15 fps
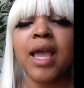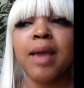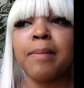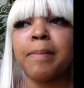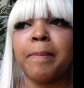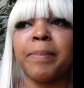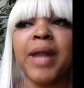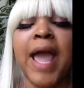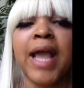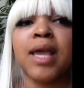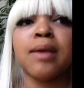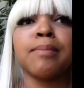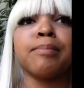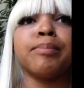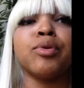and
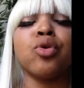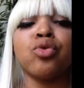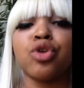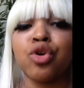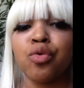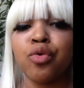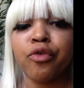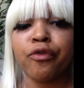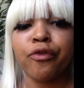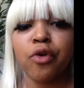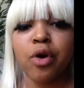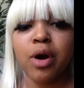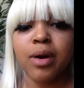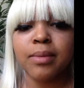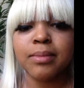blue
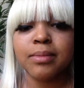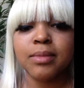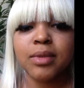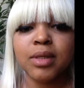uniform.